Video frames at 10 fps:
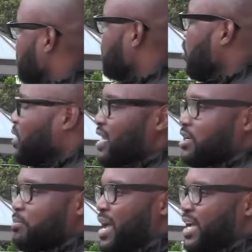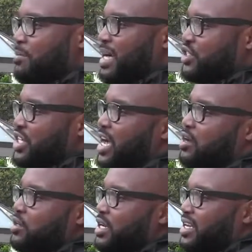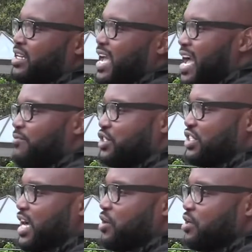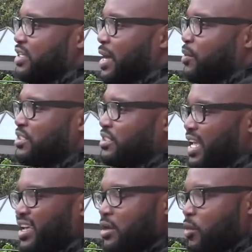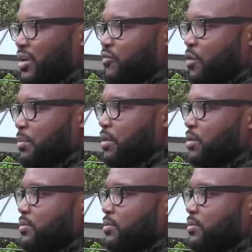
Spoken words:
So when I look back at my childhood, I didn't have a childhood. That was taken away from me.